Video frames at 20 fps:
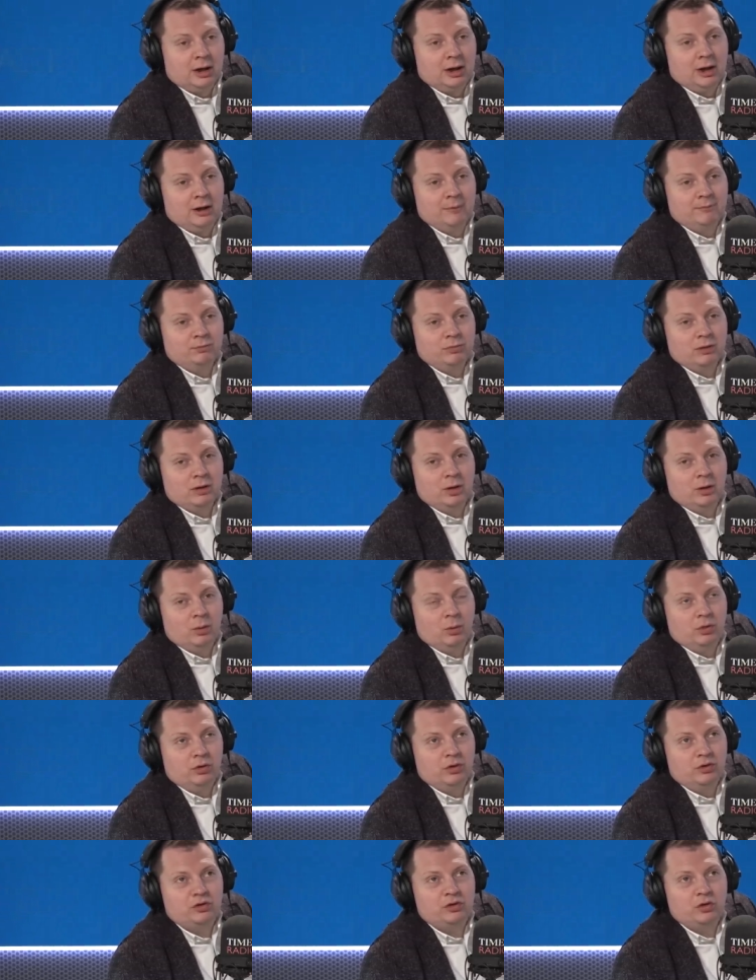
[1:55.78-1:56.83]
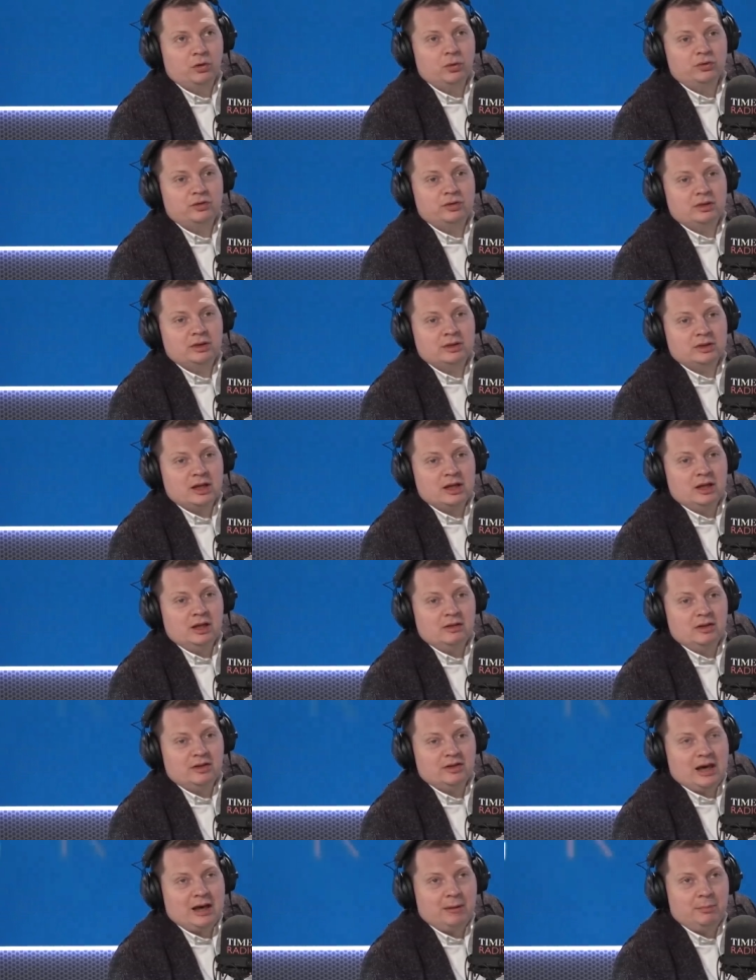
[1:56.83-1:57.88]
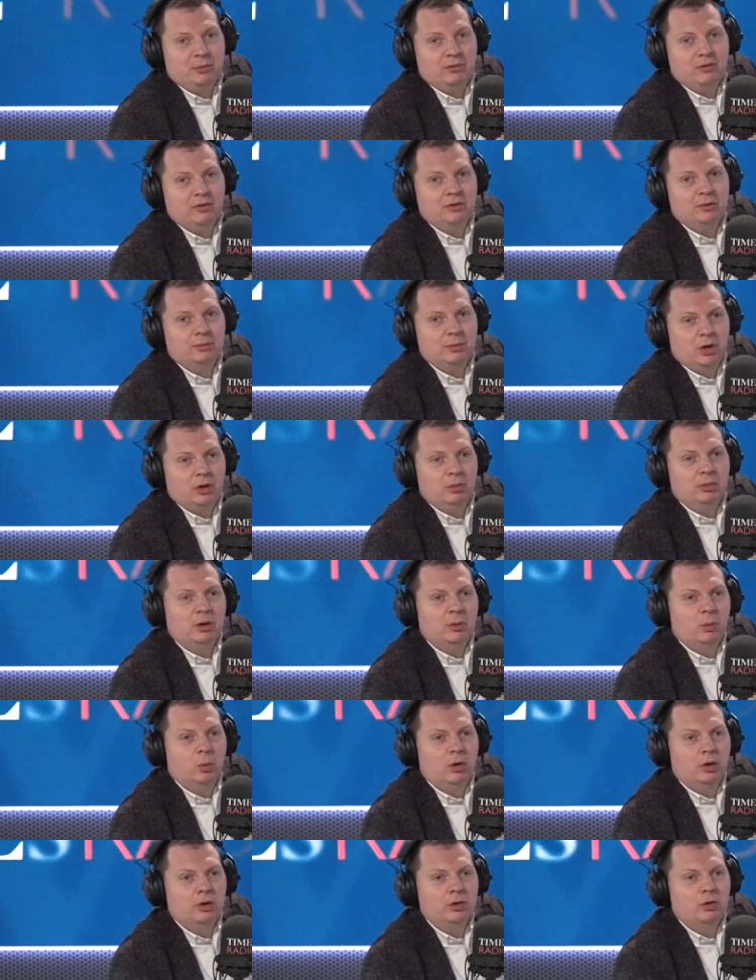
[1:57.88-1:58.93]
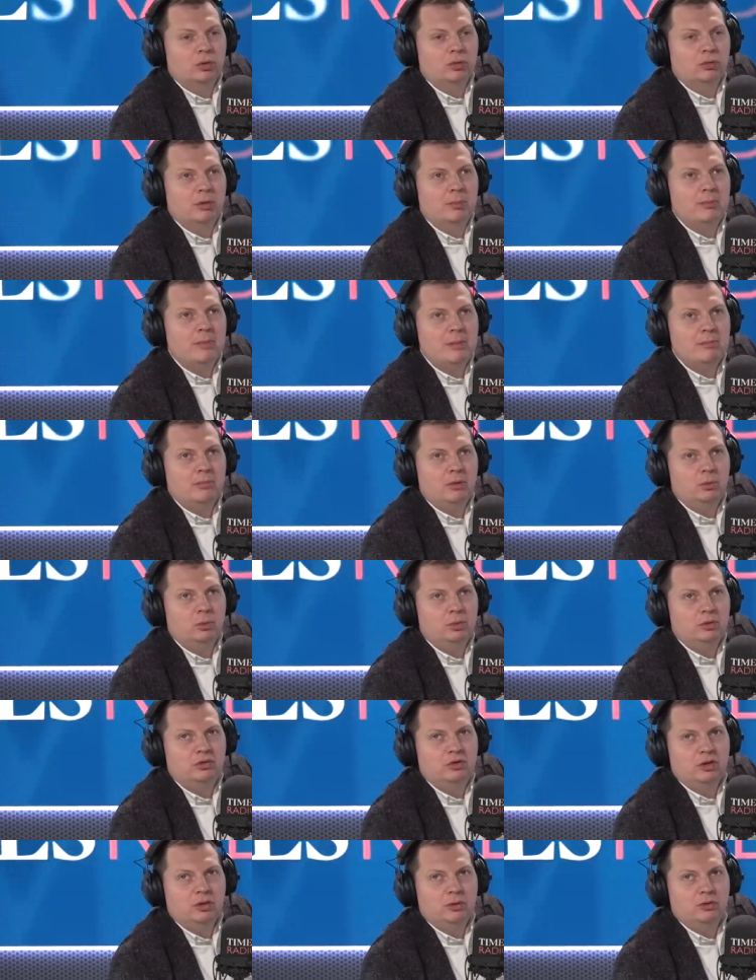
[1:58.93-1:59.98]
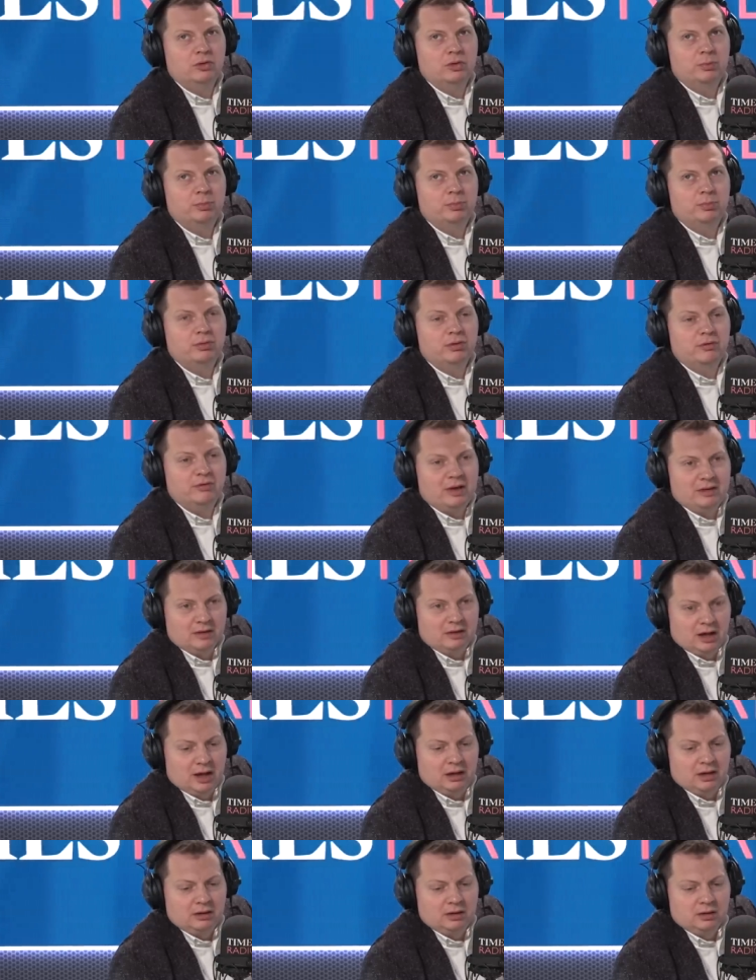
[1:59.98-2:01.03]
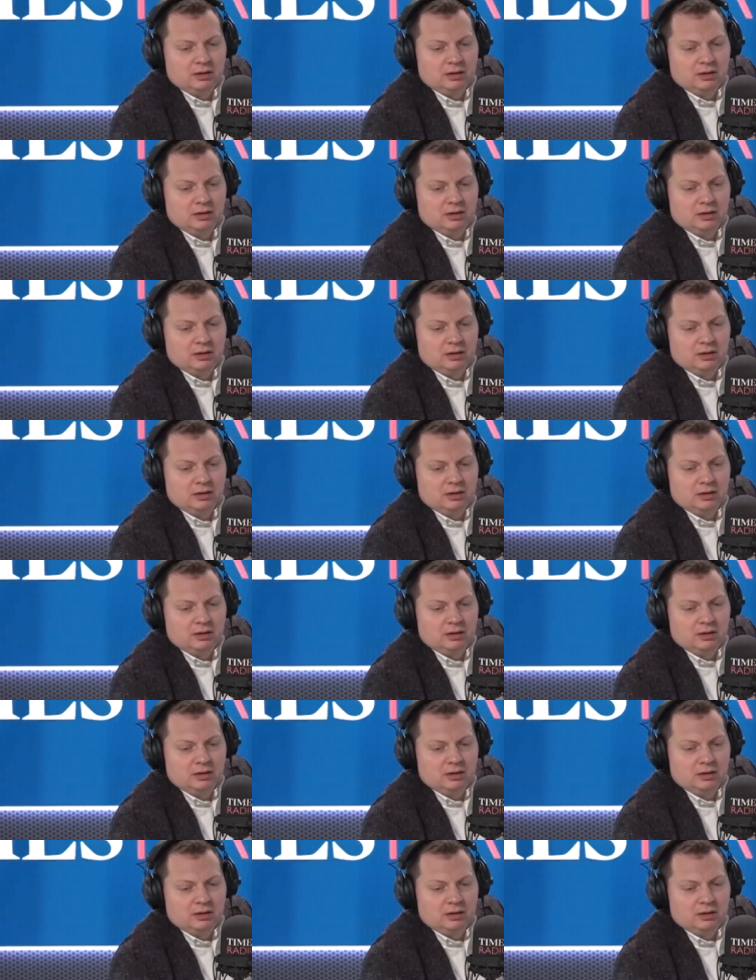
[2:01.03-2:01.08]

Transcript: Um, the sort of thing that happens at the moment, and what your amendment would do to prevent that.